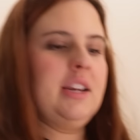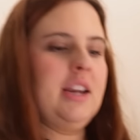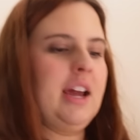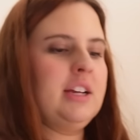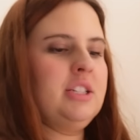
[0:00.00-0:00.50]

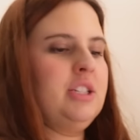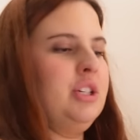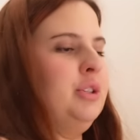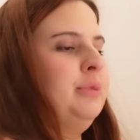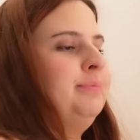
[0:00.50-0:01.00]
next
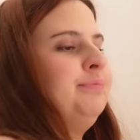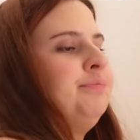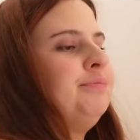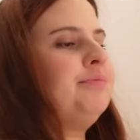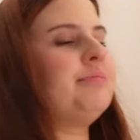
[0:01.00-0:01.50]
to
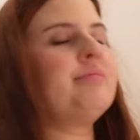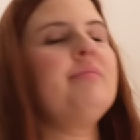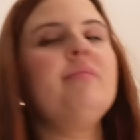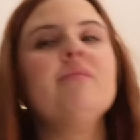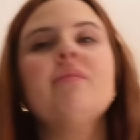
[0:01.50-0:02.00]

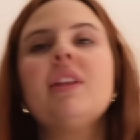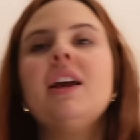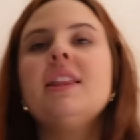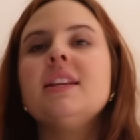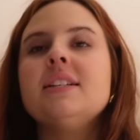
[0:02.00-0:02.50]

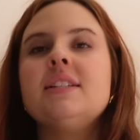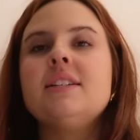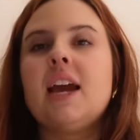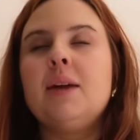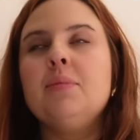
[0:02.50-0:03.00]

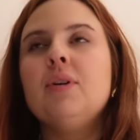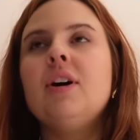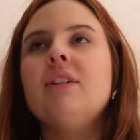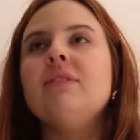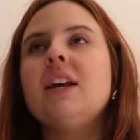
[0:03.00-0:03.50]
this table
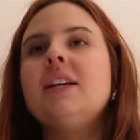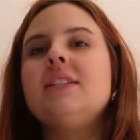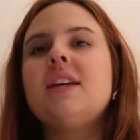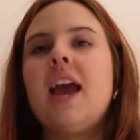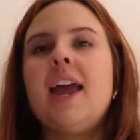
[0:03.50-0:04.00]
of like
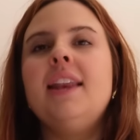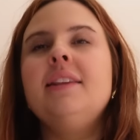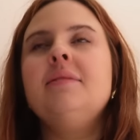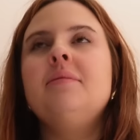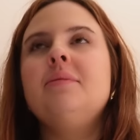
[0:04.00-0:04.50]

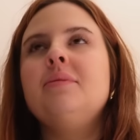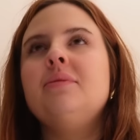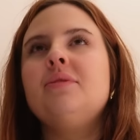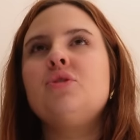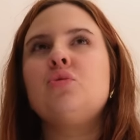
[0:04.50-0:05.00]
ten,
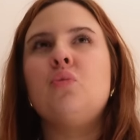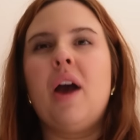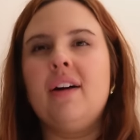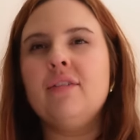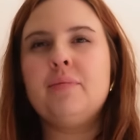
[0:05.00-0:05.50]

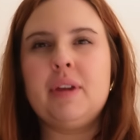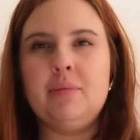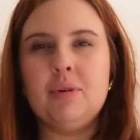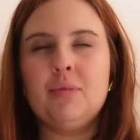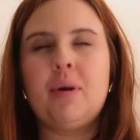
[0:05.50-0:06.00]
twelve
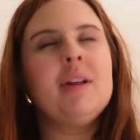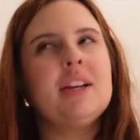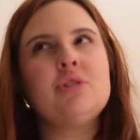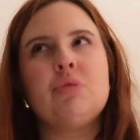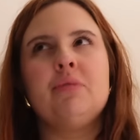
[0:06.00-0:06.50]
people,
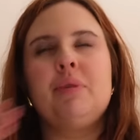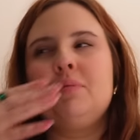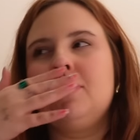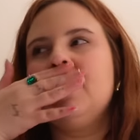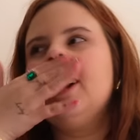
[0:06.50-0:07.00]
probably like twelve
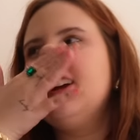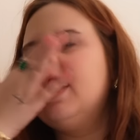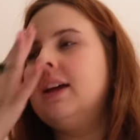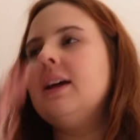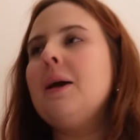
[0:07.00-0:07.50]
people.
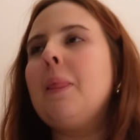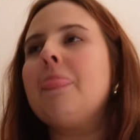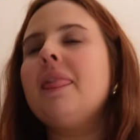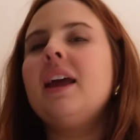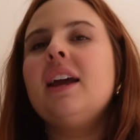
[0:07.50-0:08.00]

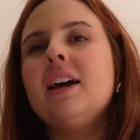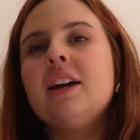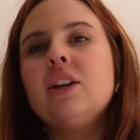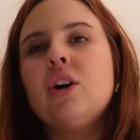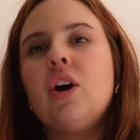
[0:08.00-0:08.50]

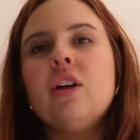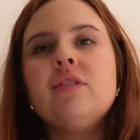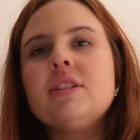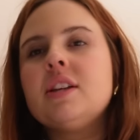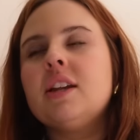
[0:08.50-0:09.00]
And all of
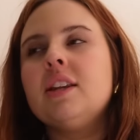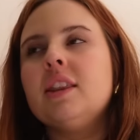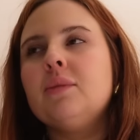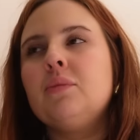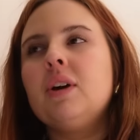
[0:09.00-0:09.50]
a
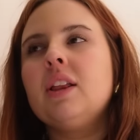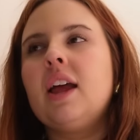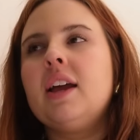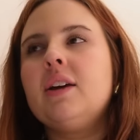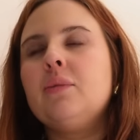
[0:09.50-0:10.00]
sudden we're
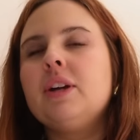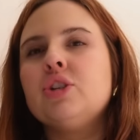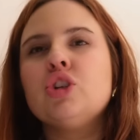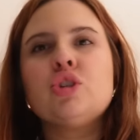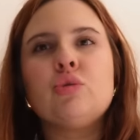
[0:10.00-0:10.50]
like, we had
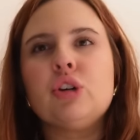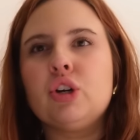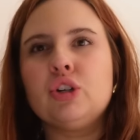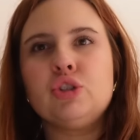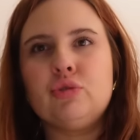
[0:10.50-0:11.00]
just
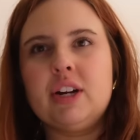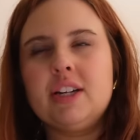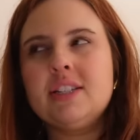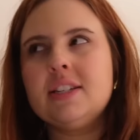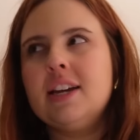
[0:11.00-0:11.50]
ordered our
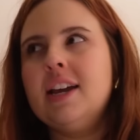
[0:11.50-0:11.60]
drinks